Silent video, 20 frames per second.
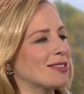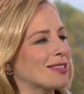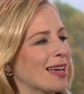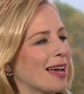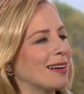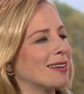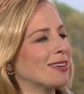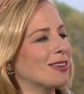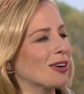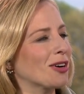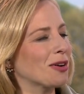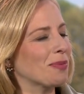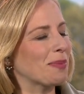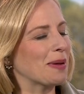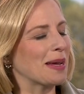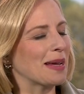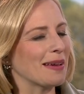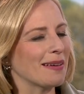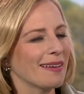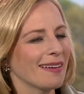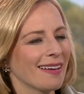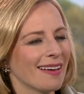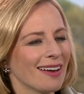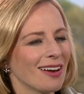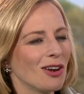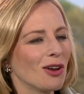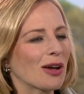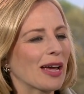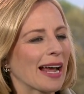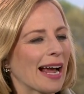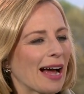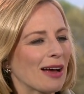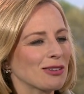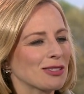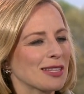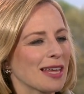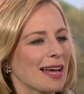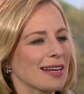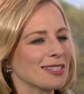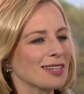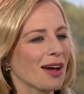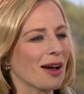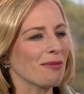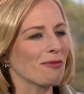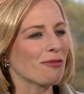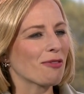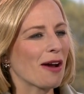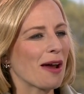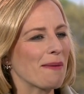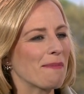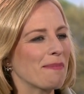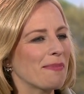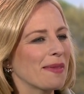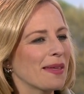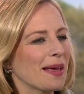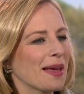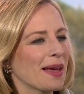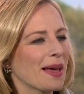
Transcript: You said you've got to be looking out to that time frame.